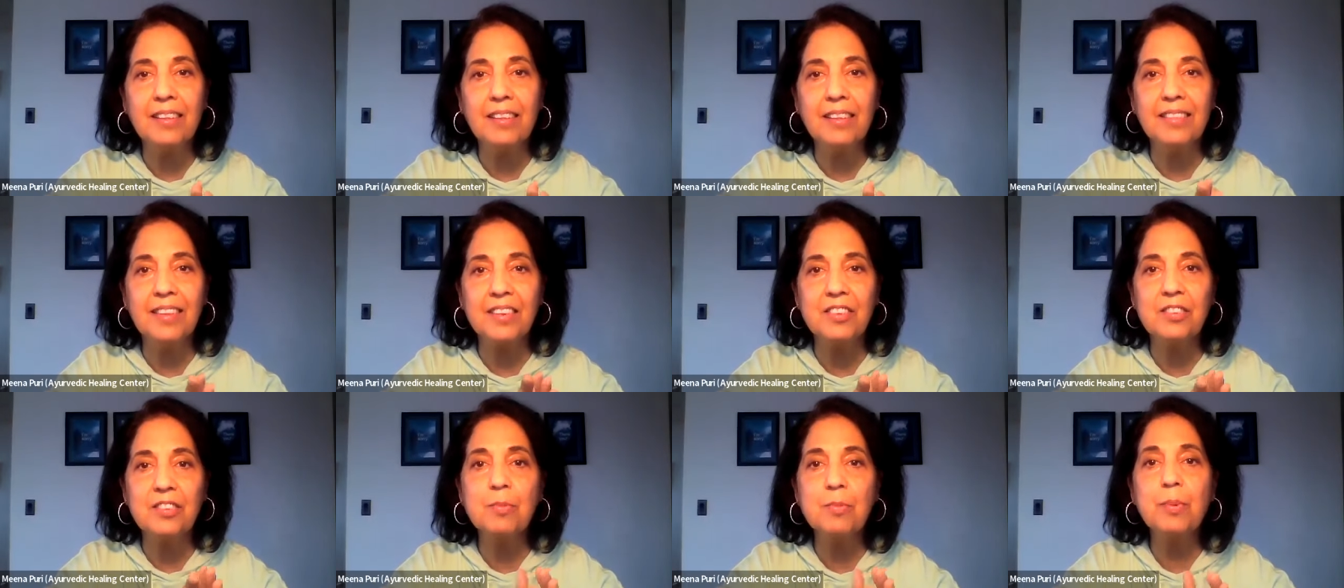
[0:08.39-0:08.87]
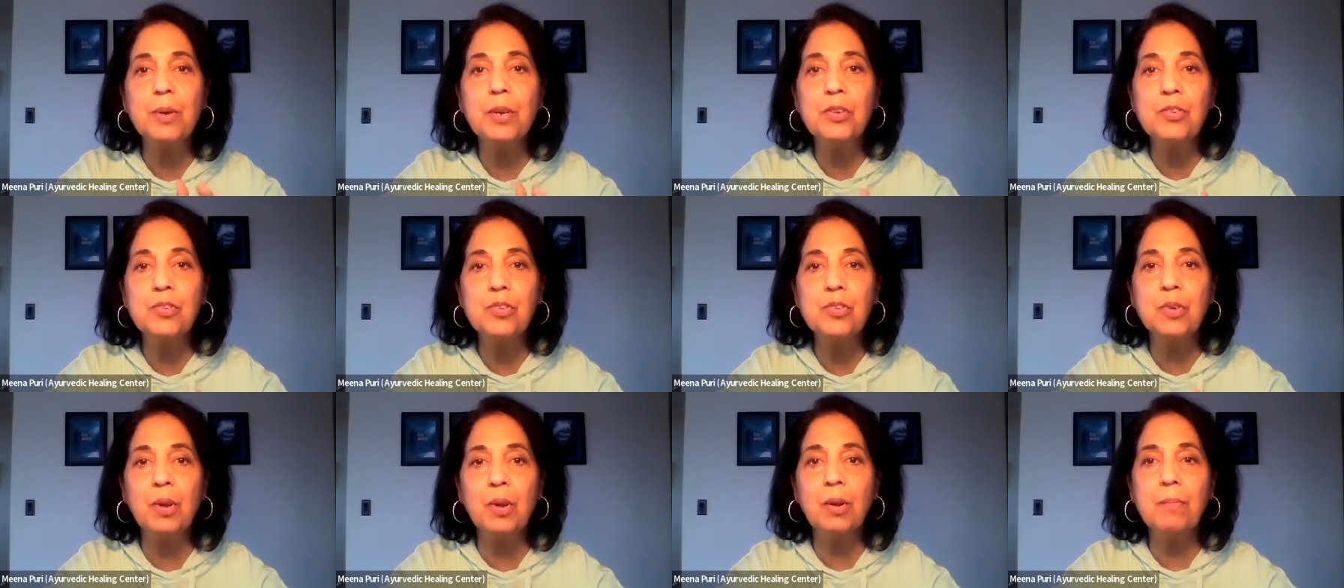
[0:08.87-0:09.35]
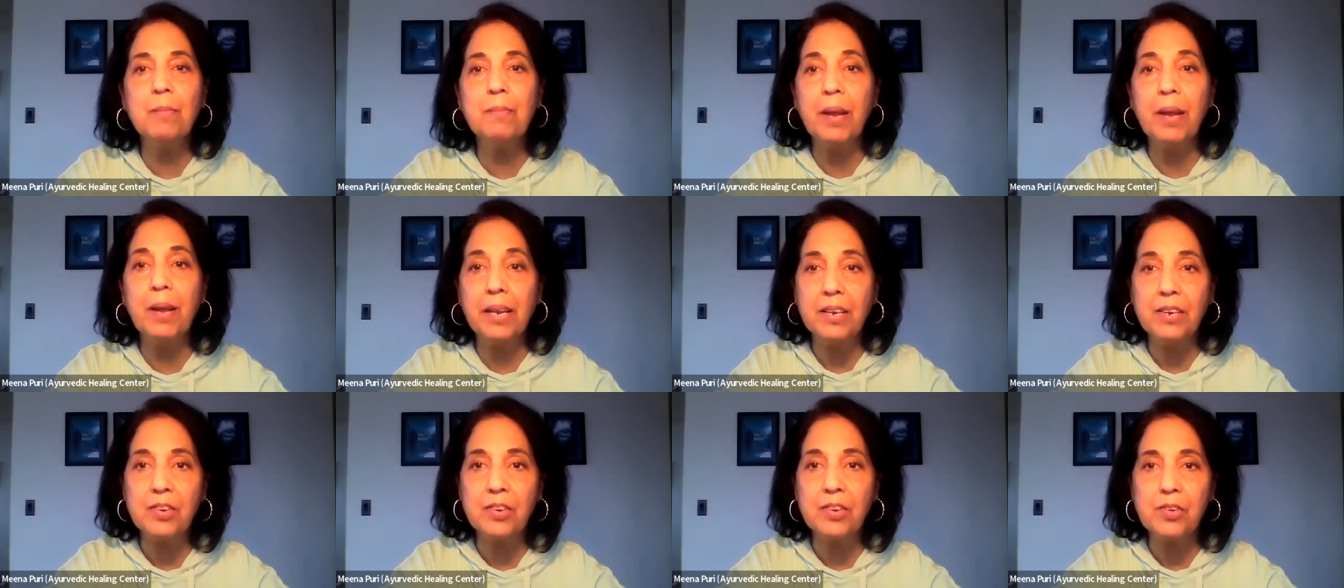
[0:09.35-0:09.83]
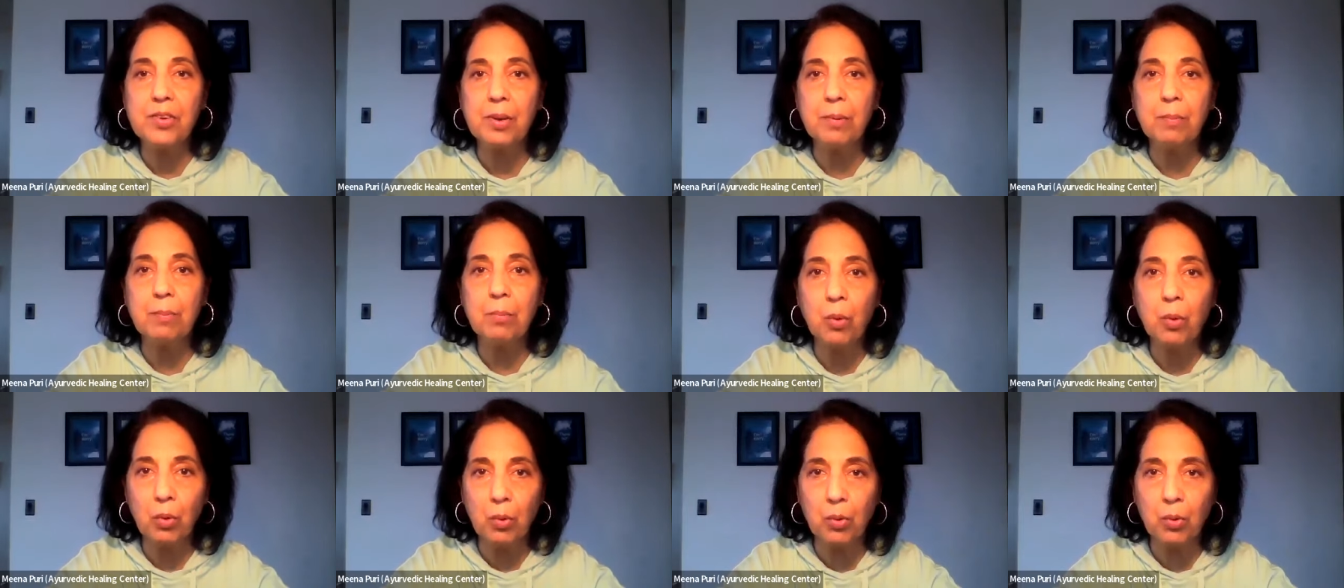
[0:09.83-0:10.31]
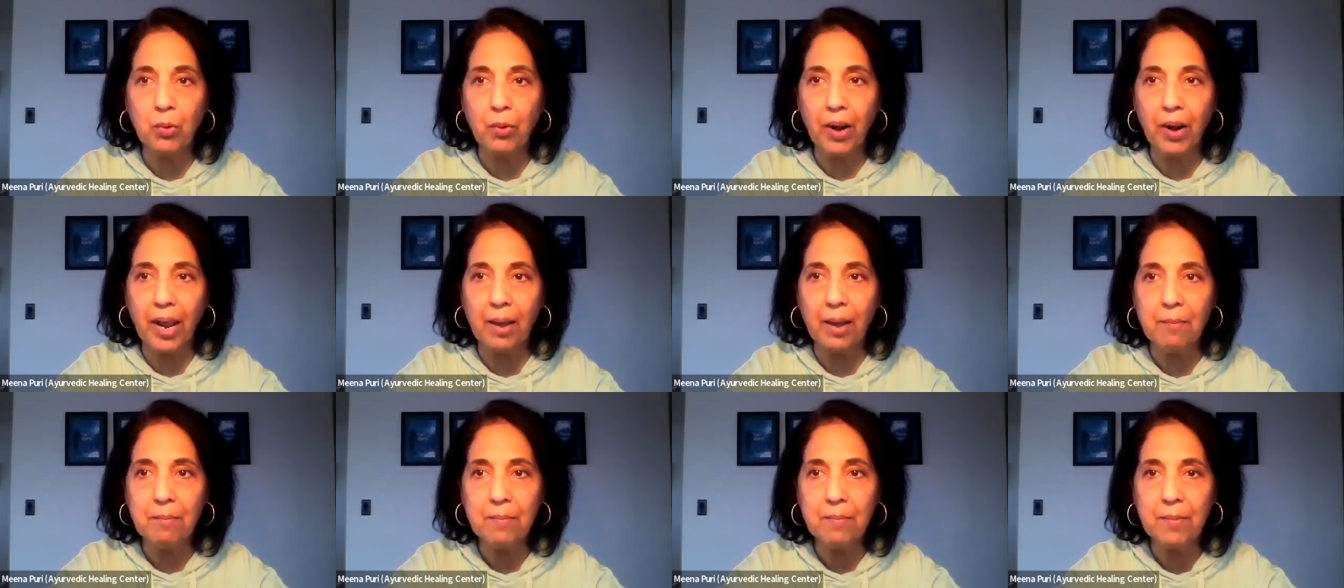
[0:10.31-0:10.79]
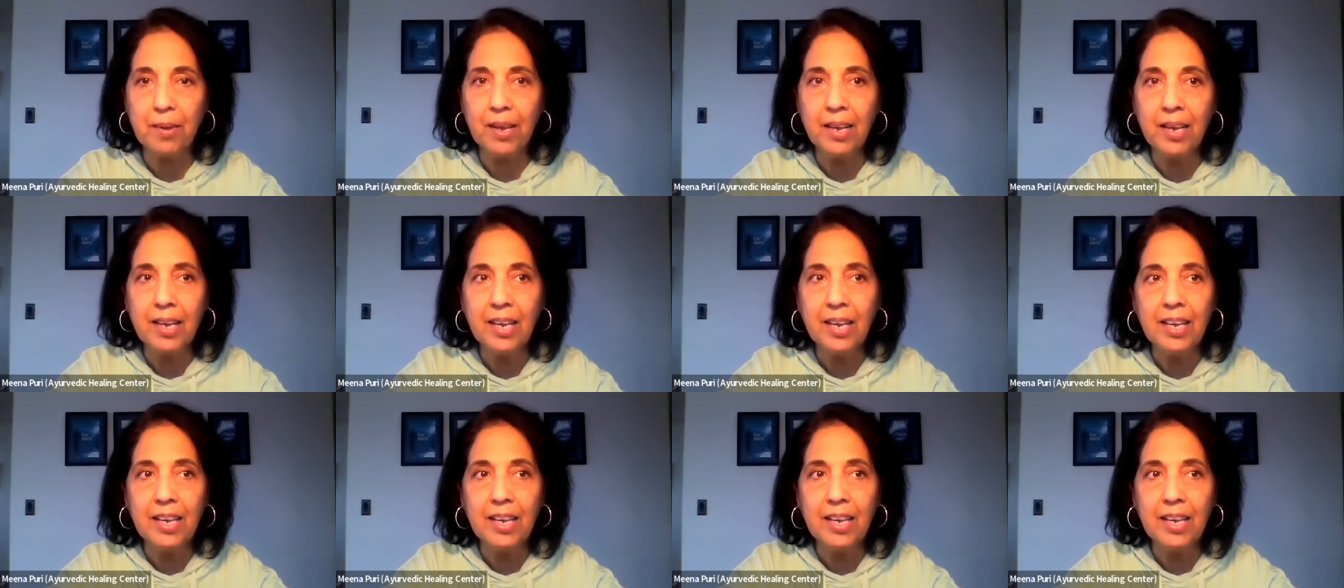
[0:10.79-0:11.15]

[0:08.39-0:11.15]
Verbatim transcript: the Spiritual Mentorship Program.